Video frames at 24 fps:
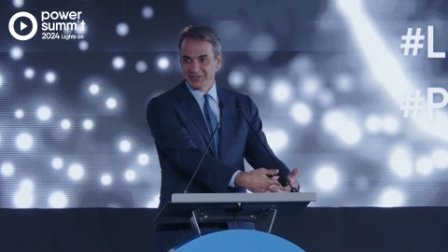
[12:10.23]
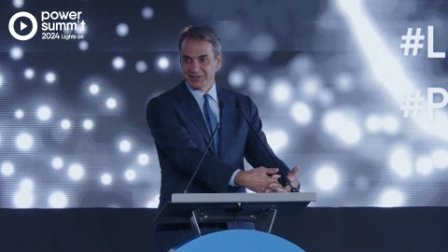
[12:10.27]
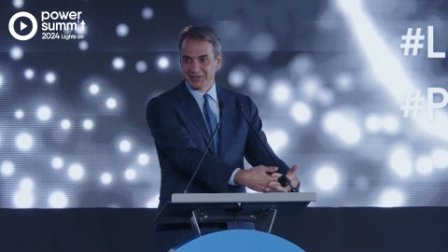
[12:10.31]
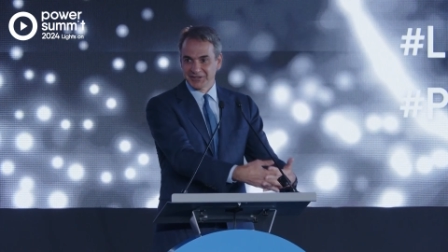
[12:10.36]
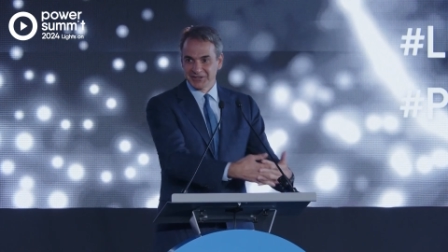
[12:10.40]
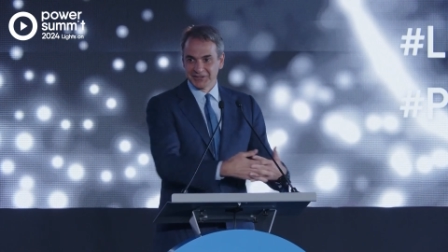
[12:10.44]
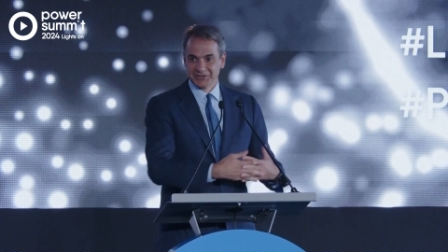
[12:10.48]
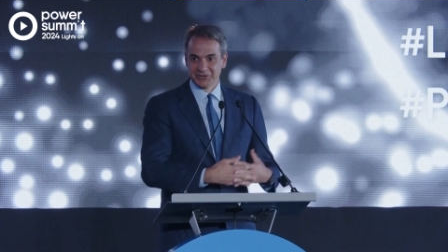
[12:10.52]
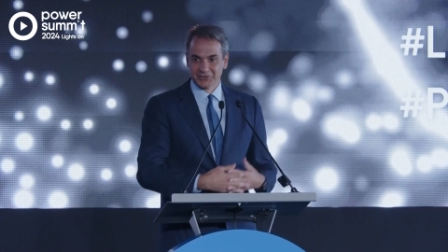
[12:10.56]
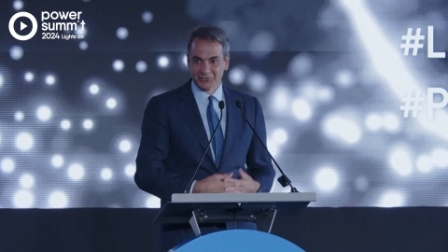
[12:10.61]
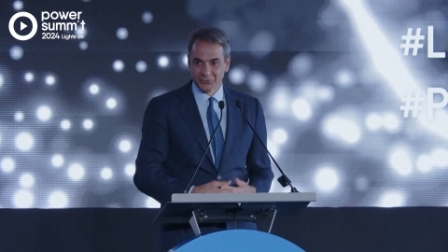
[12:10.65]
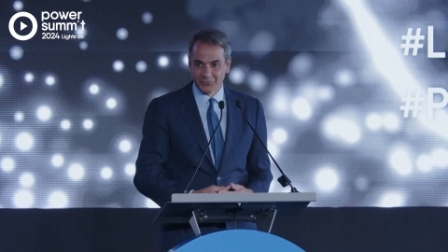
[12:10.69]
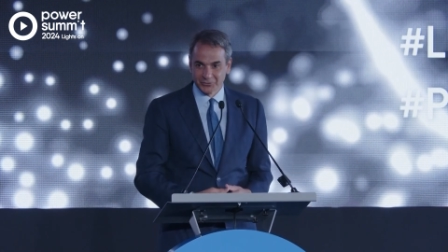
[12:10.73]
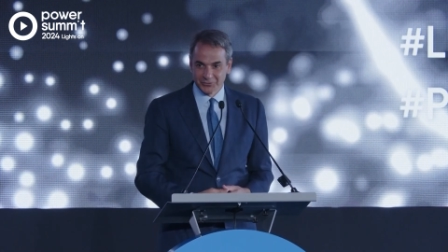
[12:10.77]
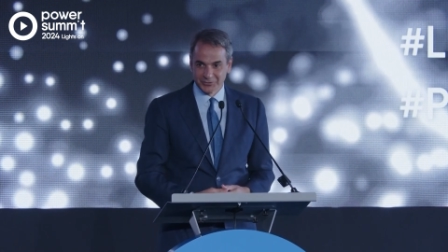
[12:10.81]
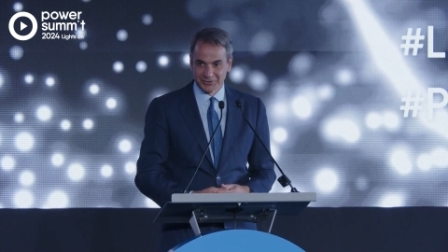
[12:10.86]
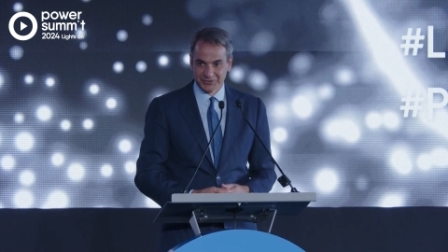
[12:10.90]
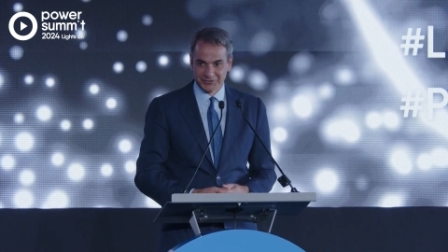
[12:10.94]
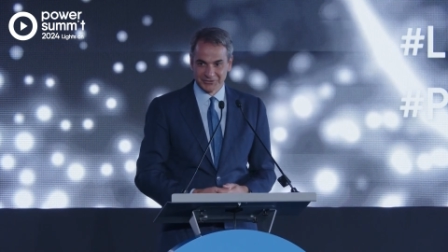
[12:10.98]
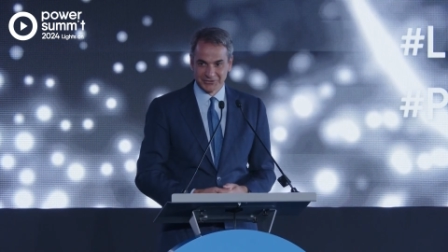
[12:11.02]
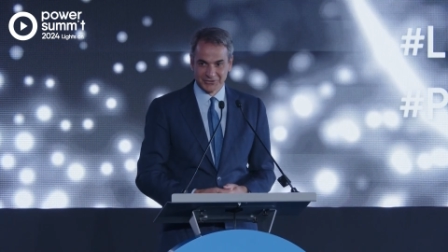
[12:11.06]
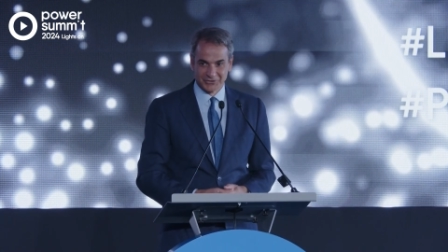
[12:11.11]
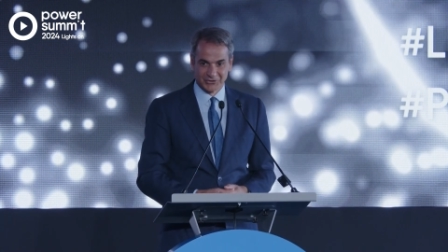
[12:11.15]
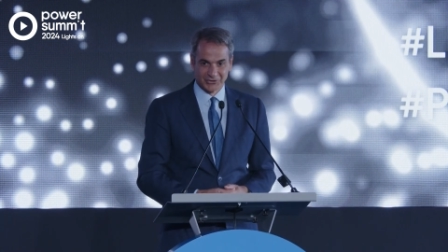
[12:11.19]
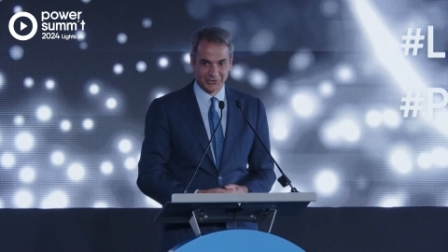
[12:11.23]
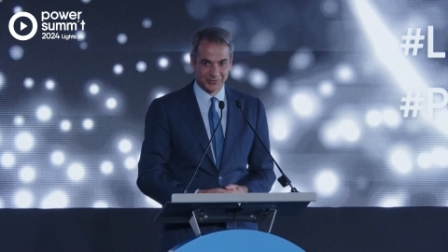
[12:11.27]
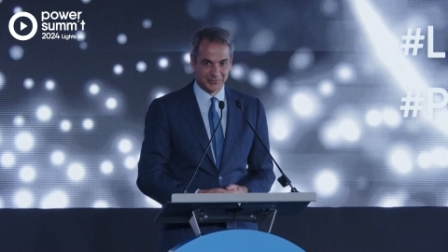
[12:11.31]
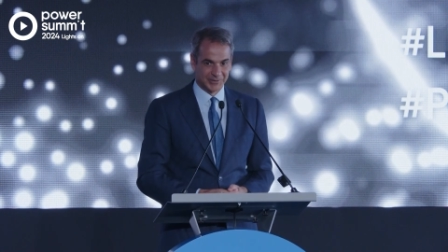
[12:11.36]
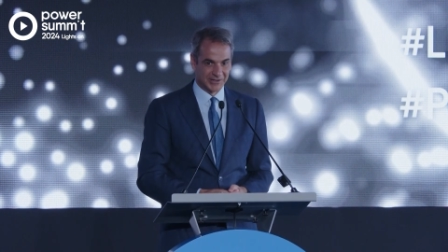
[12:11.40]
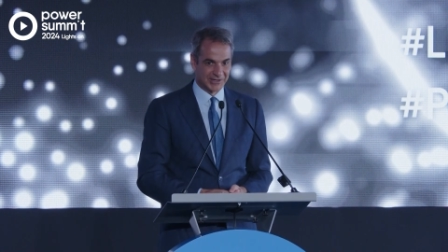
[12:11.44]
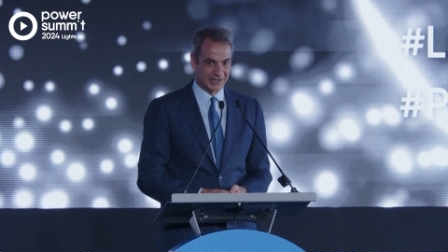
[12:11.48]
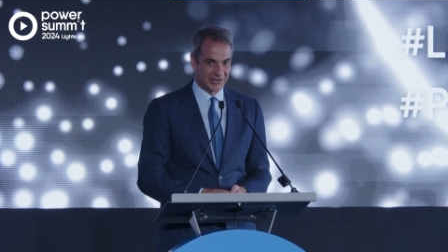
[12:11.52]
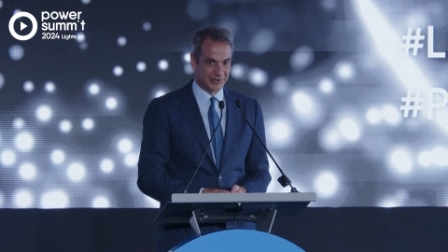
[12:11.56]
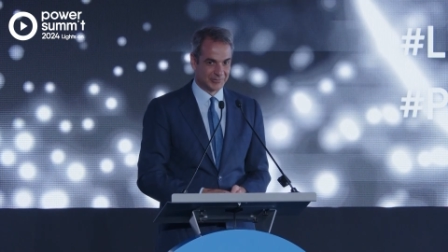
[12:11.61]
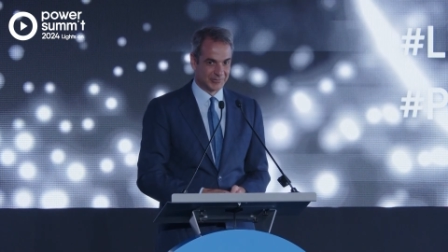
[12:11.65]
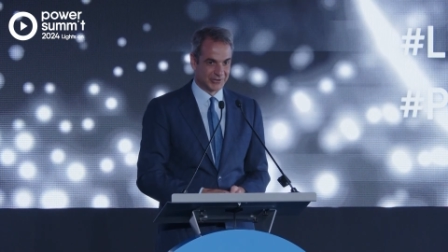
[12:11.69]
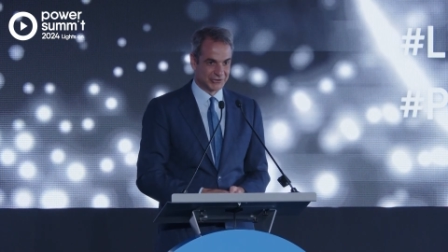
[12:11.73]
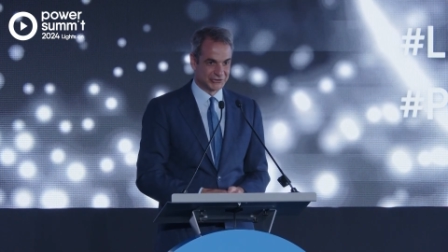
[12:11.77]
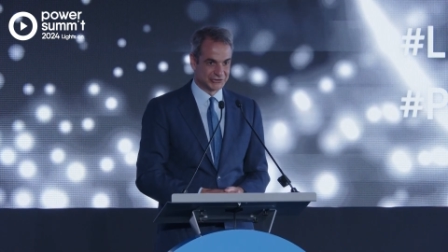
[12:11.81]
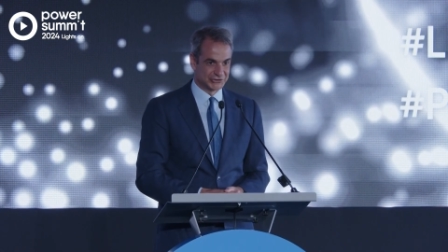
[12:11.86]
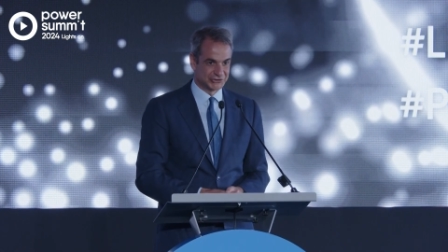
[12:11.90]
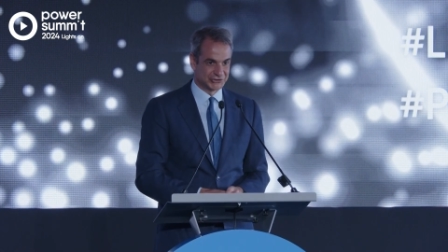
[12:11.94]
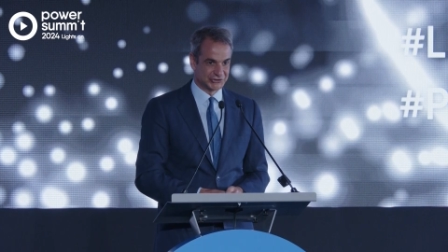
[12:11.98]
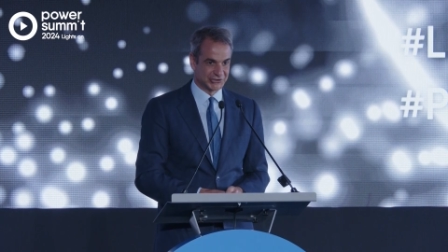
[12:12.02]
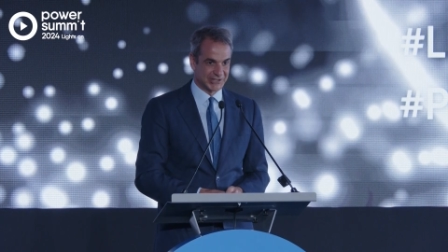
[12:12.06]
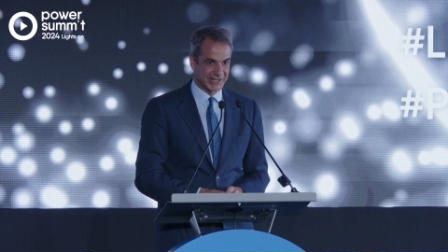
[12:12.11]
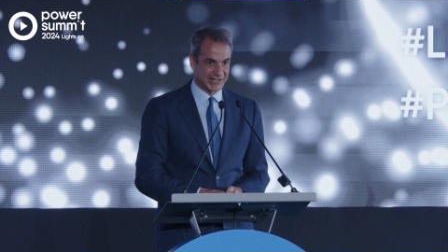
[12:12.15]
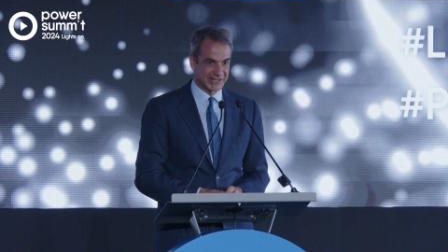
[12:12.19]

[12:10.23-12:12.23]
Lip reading: in Northern Europe and how much